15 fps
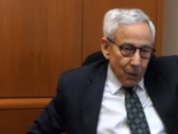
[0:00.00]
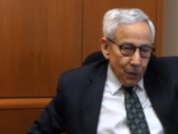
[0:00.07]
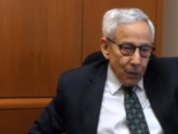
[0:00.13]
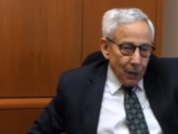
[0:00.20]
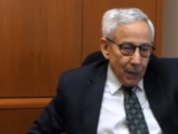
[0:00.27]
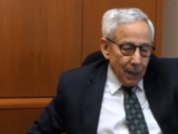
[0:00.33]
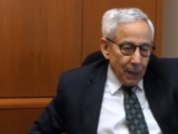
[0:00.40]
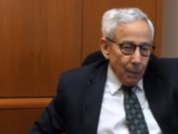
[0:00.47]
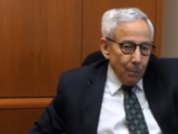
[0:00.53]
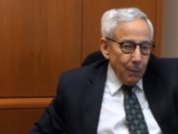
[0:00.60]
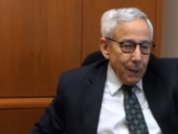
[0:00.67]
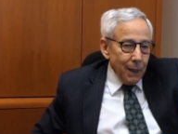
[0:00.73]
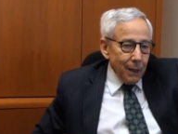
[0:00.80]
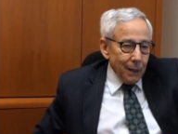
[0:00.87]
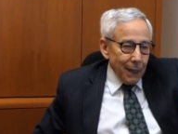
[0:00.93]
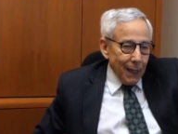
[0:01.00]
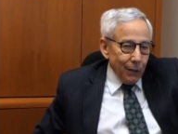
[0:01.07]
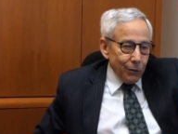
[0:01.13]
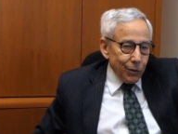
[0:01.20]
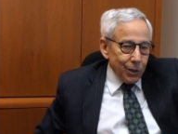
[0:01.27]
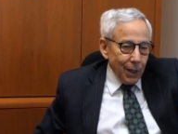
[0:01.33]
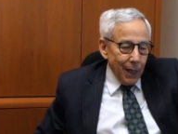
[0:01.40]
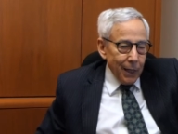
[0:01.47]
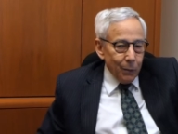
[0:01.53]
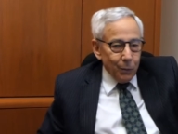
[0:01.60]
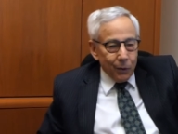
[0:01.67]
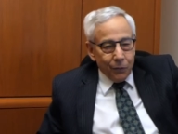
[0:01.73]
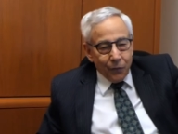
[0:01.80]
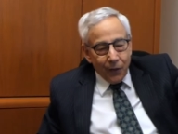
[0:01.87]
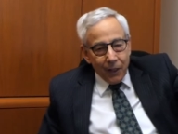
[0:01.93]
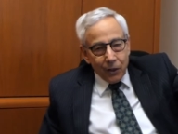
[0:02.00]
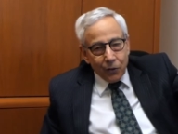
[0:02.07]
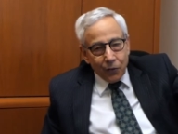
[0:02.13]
their meal outside with French